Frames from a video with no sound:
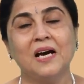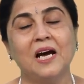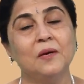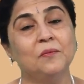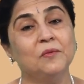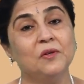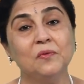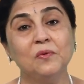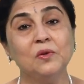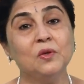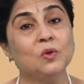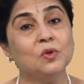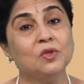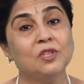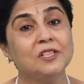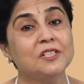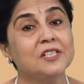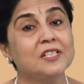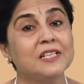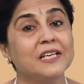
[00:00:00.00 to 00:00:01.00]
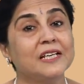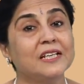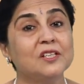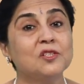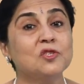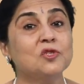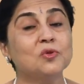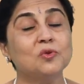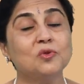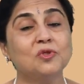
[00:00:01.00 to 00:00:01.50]
I am giving you 30
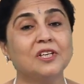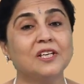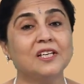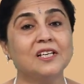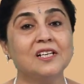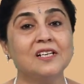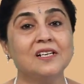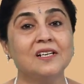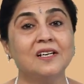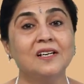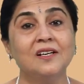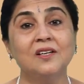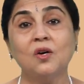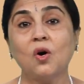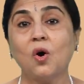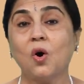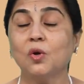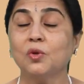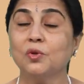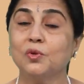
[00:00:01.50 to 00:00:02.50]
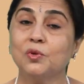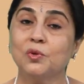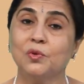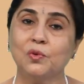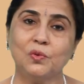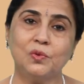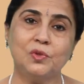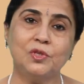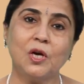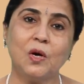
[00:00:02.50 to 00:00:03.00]
seconds to think or to
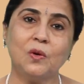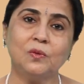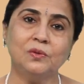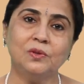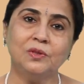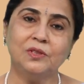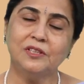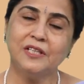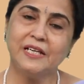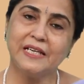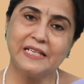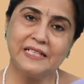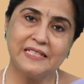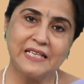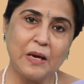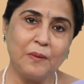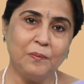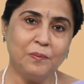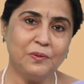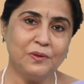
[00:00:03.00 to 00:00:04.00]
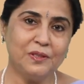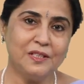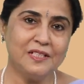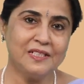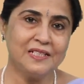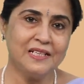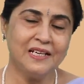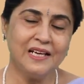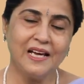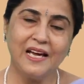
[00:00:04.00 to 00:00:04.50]
note down the
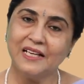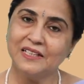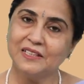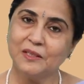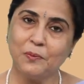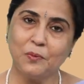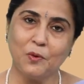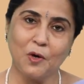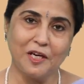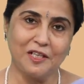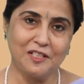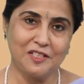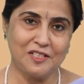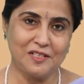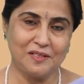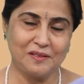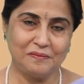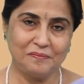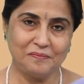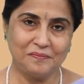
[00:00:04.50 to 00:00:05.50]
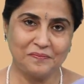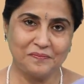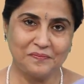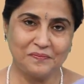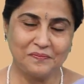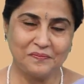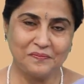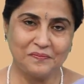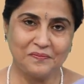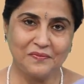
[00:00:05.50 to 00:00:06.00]
examples and the points,
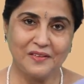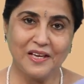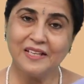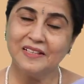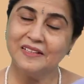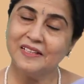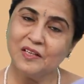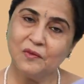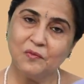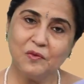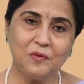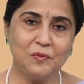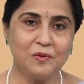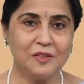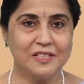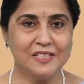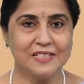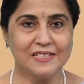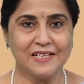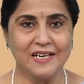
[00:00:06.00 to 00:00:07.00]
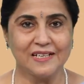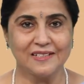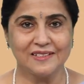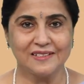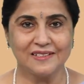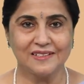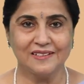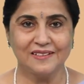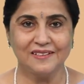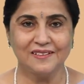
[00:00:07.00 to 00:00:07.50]
and then we will
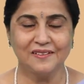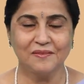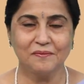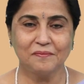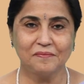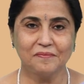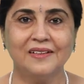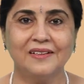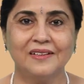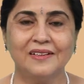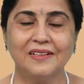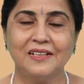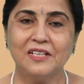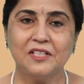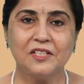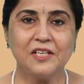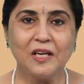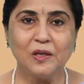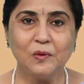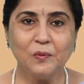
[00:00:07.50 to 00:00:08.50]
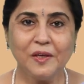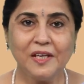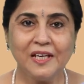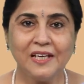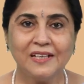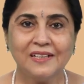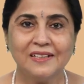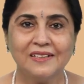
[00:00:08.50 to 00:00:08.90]
discuss. Shall we?